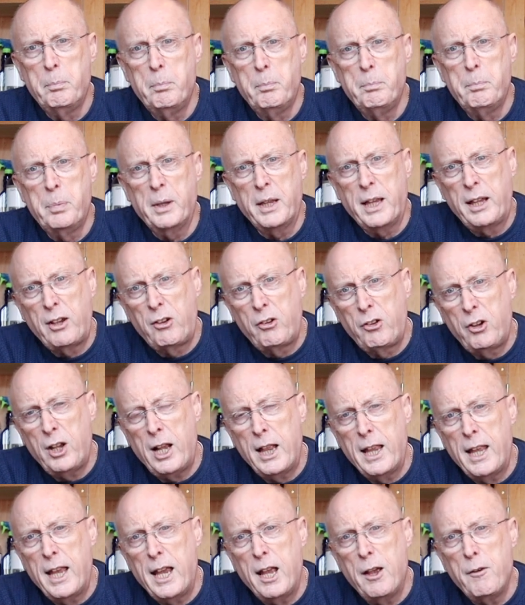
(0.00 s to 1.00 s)
but they
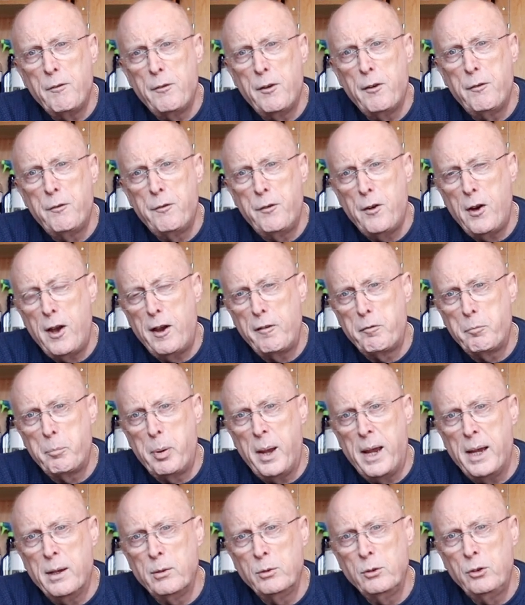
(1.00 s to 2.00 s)
sell it for
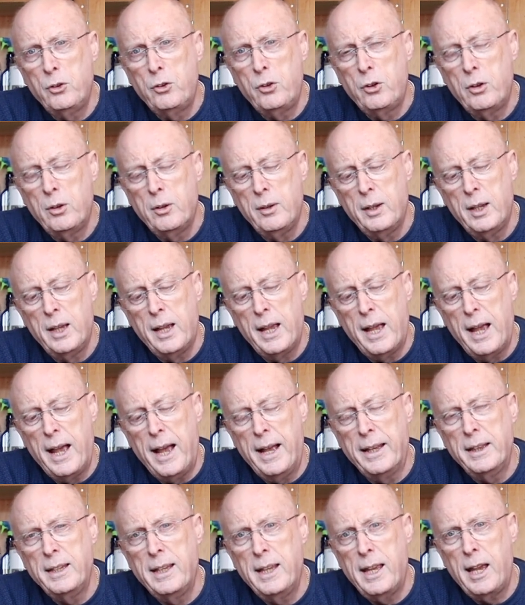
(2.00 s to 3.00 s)
£5,
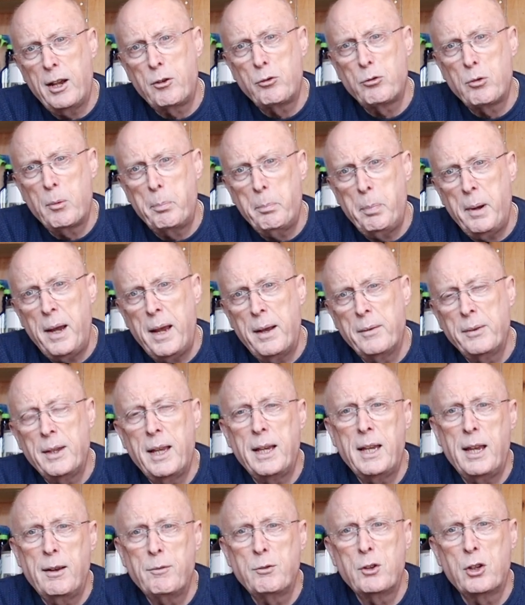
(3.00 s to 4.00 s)
and the extra pound
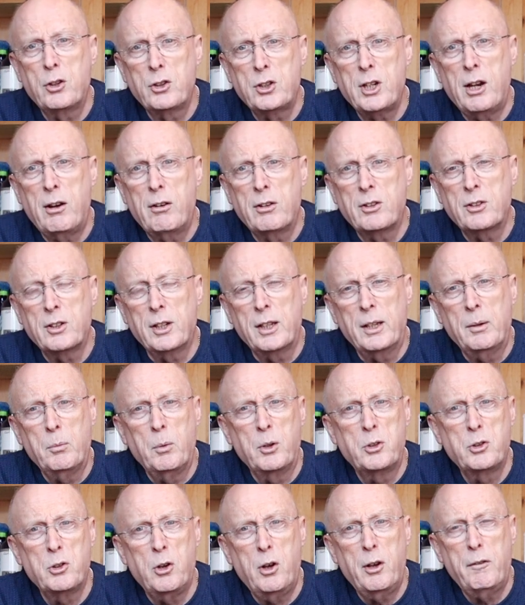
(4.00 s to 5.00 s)
they give to charity,
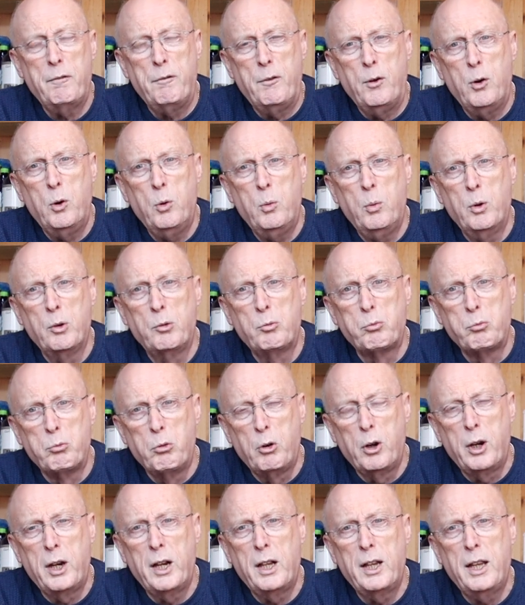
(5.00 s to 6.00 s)
which I thought was
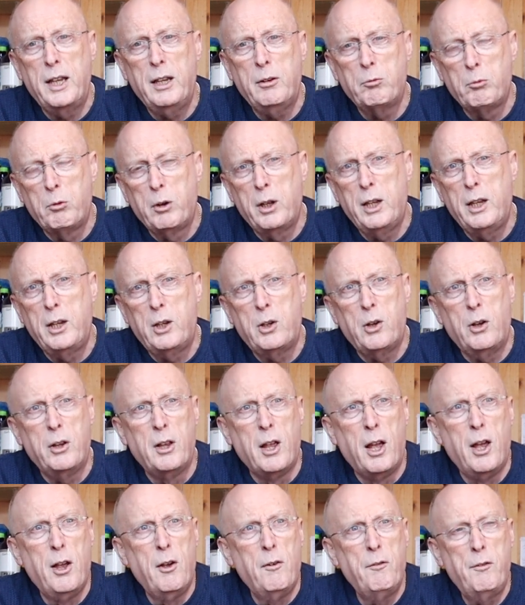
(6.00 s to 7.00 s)
really good.
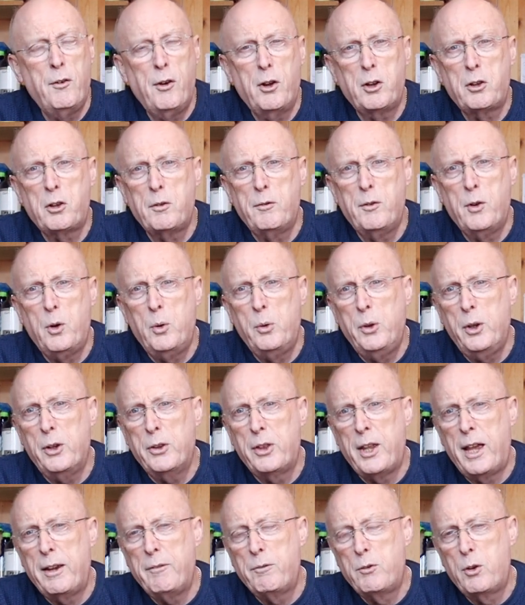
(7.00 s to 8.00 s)
First of all, that
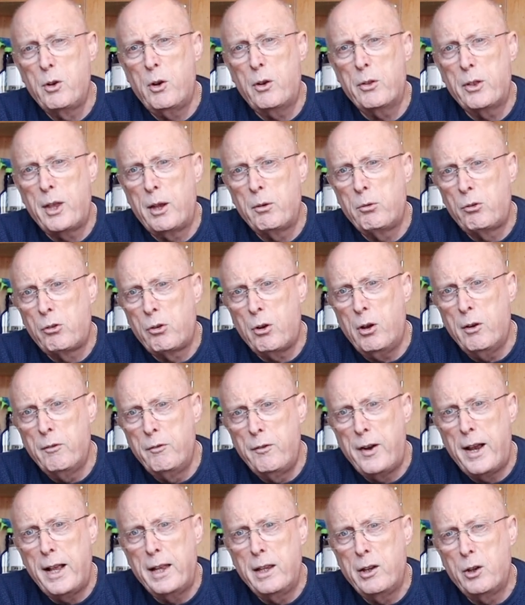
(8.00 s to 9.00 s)
they've got those sort of
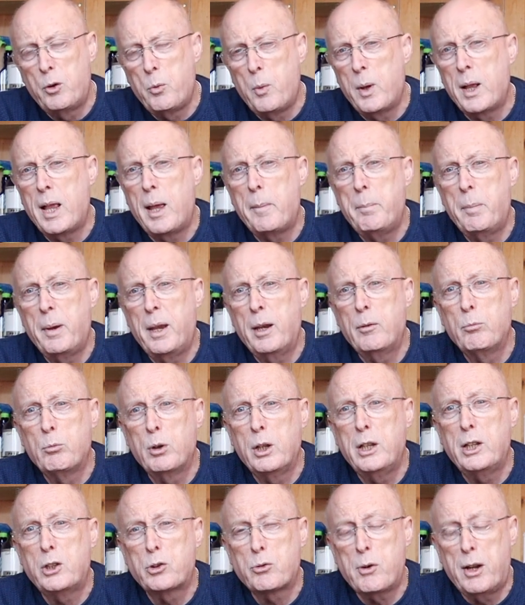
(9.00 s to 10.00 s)
values where they're being
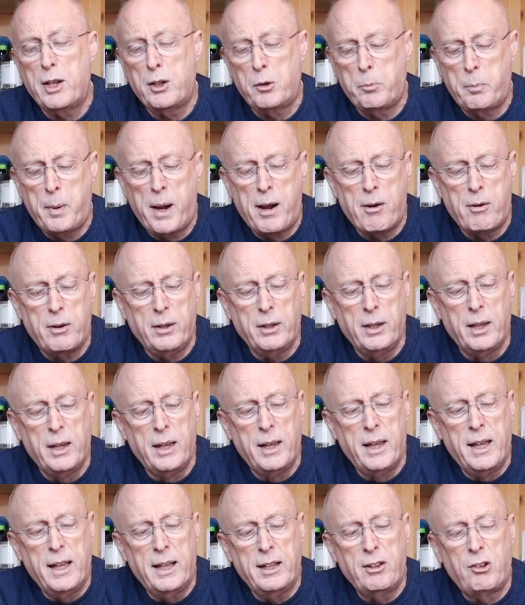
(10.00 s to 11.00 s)
really transparent,
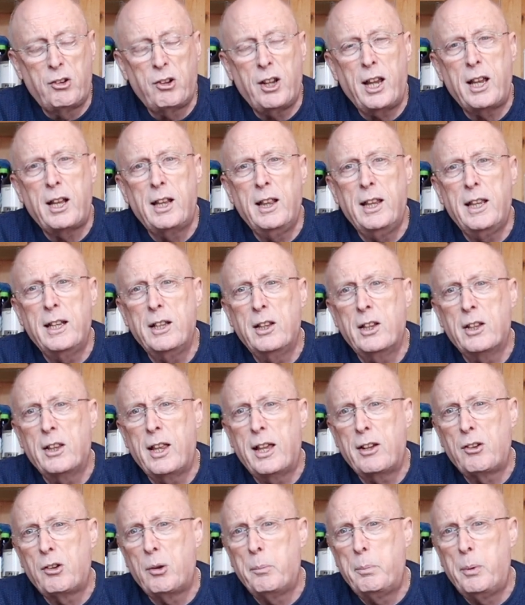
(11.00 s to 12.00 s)
and secondly that
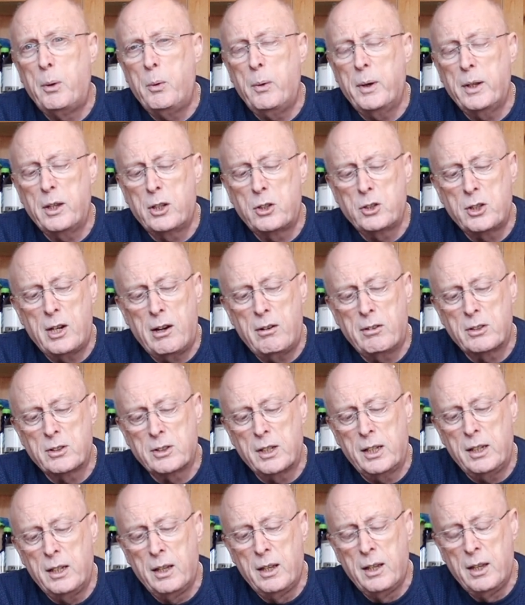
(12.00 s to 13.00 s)
they're supporting a
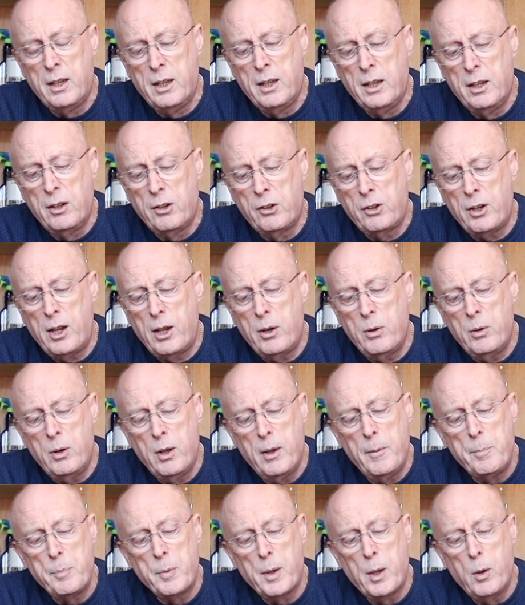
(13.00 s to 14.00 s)
charity. So
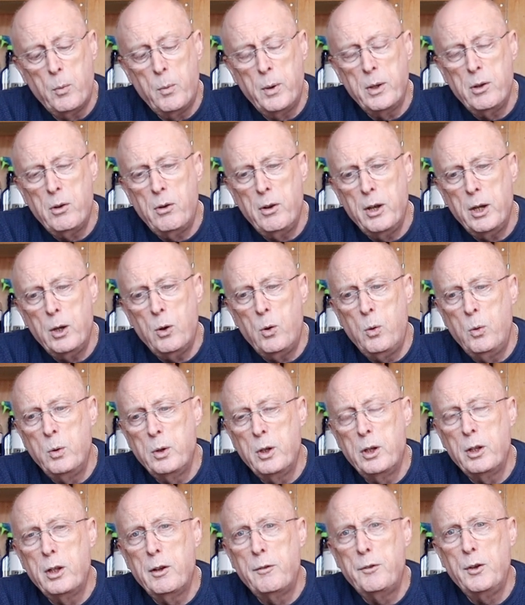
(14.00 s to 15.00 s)
when I
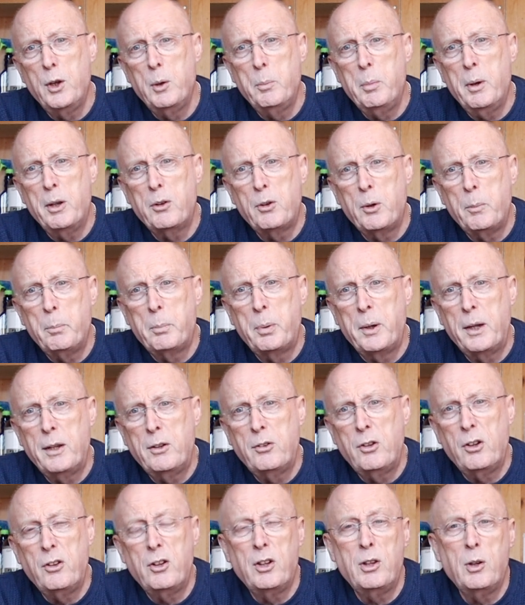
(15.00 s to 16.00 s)
ordered a few bits and
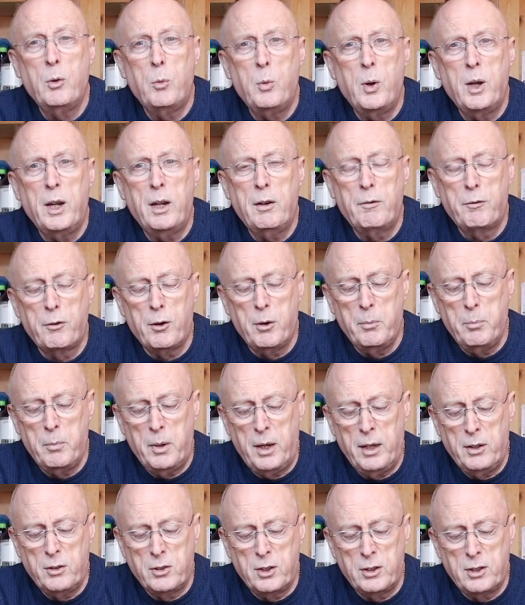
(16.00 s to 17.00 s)
pieces in the week from
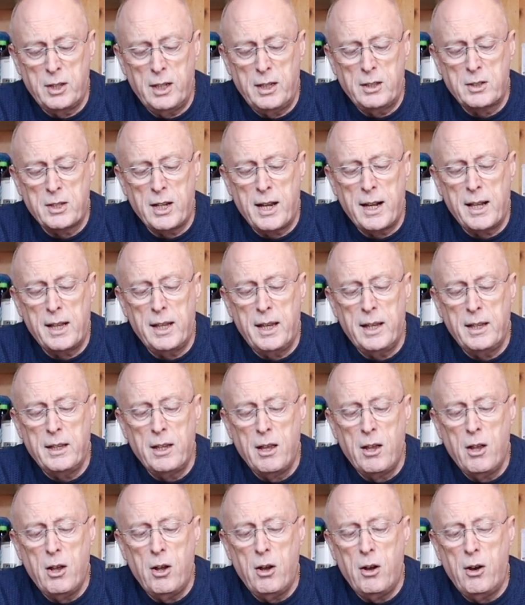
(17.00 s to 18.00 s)
Into Detailing,
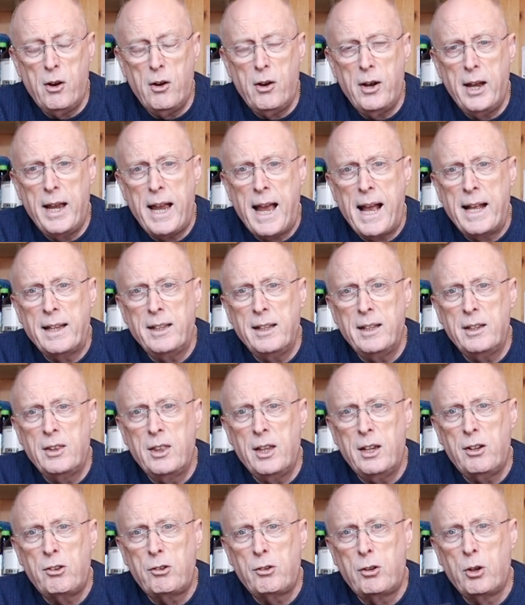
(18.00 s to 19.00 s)
I added
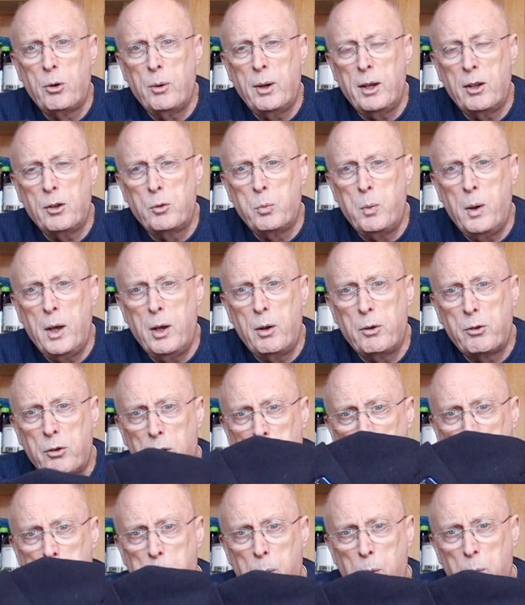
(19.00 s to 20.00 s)
this to it as well,
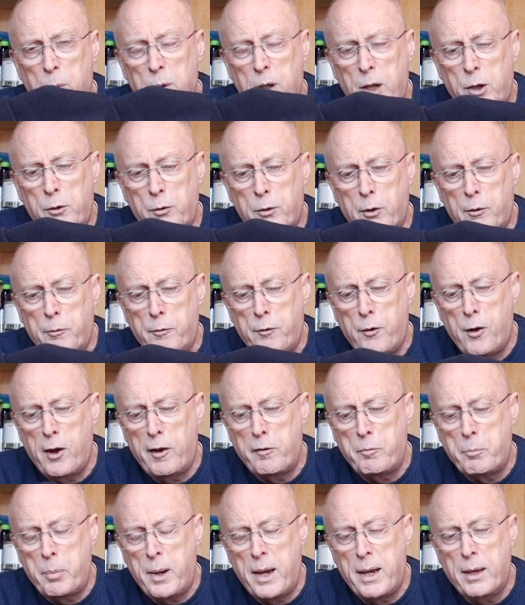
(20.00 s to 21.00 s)
so I bought this for
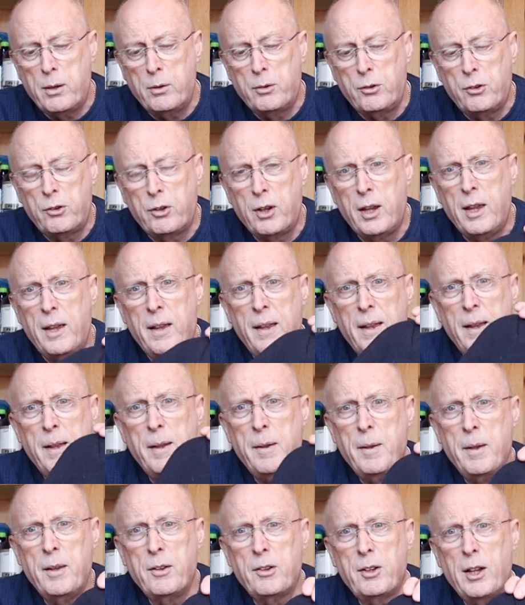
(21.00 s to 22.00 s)
£5.
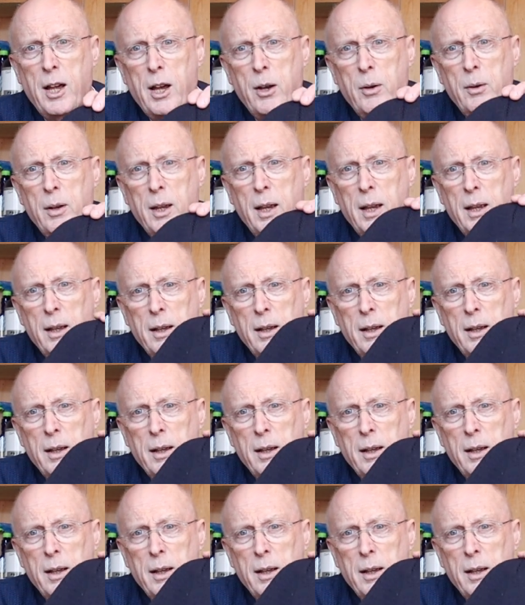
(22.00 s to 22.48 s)
So